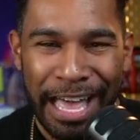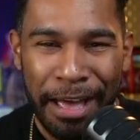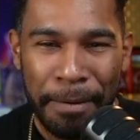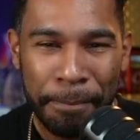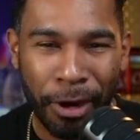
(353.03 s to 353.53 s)

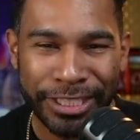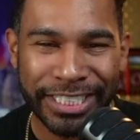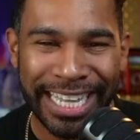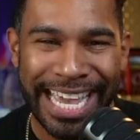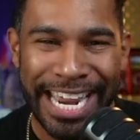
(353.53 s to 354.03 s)

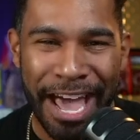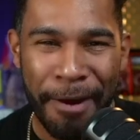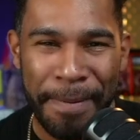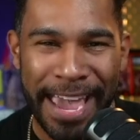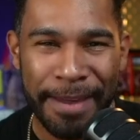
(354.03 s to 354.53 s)
Borsalino,
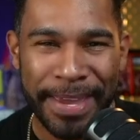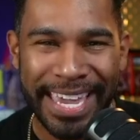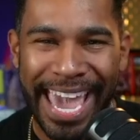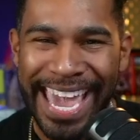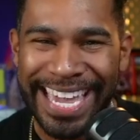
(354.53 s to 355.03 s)
baby,
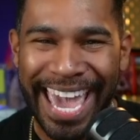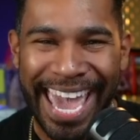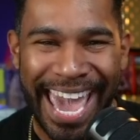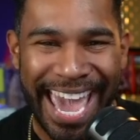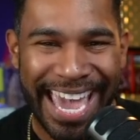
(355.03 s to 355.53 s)

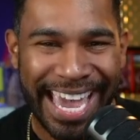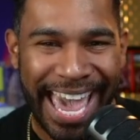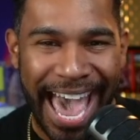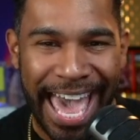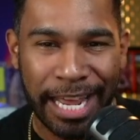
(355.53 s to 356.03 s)
aka
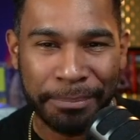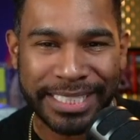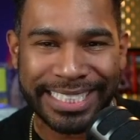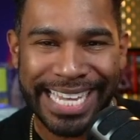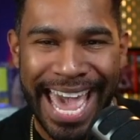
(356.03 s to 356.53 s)
Adam
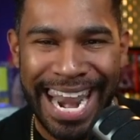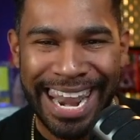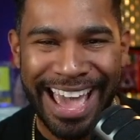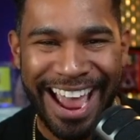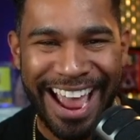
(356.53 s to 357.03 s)

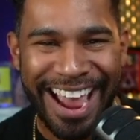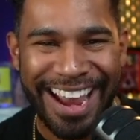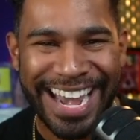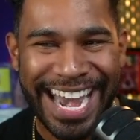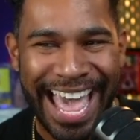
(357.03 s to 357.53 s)
Sandler.
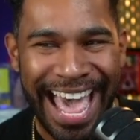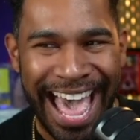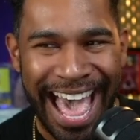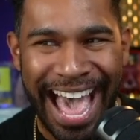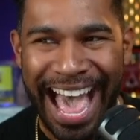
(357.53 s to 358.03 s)

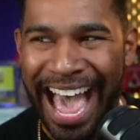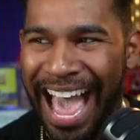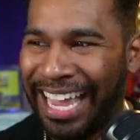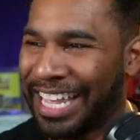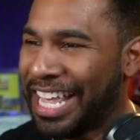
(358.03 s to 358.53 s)
Nah,
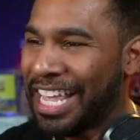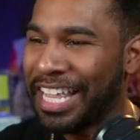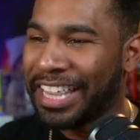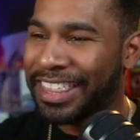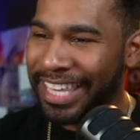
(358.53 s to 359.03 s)

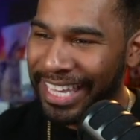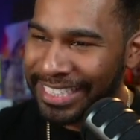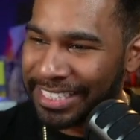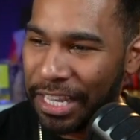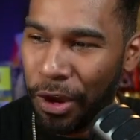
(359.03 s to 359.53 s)
this
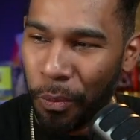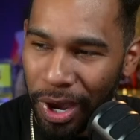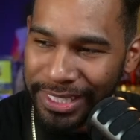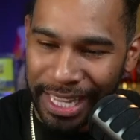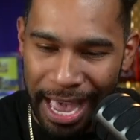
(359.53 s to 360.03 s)

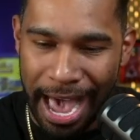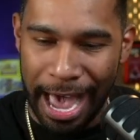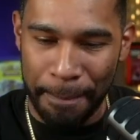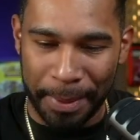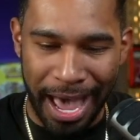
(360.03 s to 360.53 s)
was a
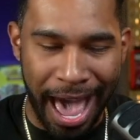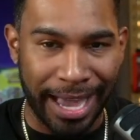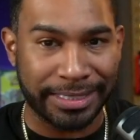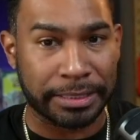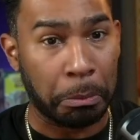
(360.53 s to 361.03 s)
hot
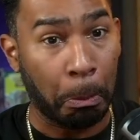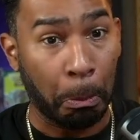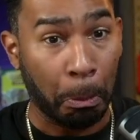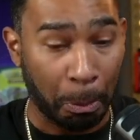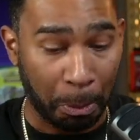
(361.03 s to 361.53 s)
box.
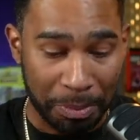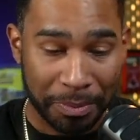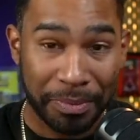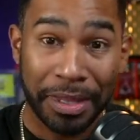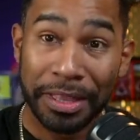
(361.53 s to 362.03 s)

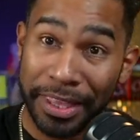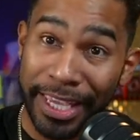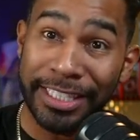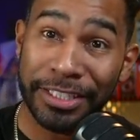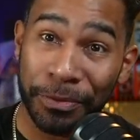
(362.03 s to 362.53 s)

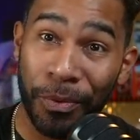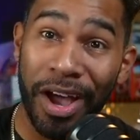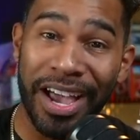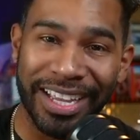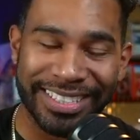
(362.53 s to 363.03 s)
This
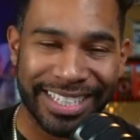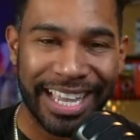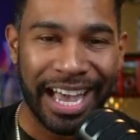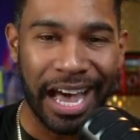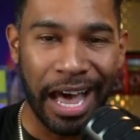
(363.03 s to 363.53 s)
was
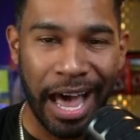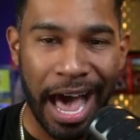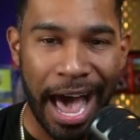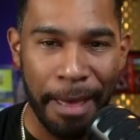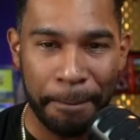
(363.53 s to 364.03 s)
a
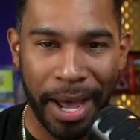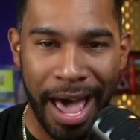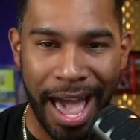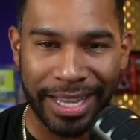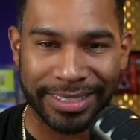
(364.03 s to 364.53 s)
hot
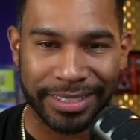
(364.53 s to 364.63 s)
box.